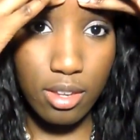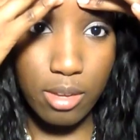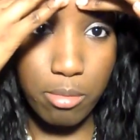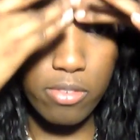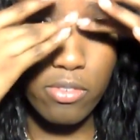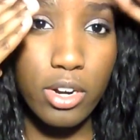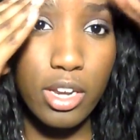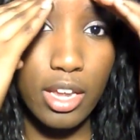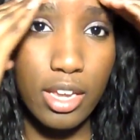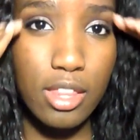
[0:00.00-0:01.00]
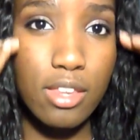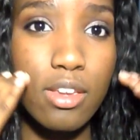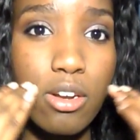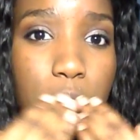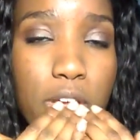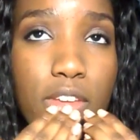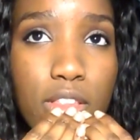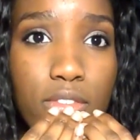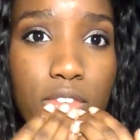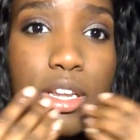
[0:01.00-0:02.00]
like my forehead, like in the center of my
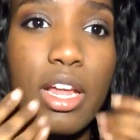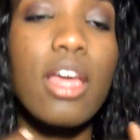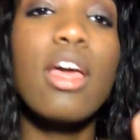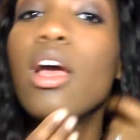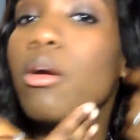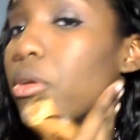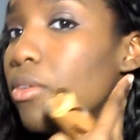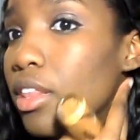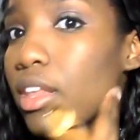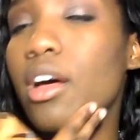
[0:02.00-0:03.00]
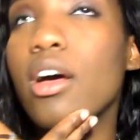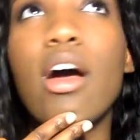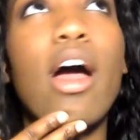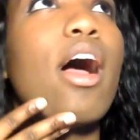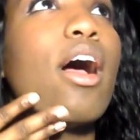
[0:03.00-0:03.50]
face is very light, but around the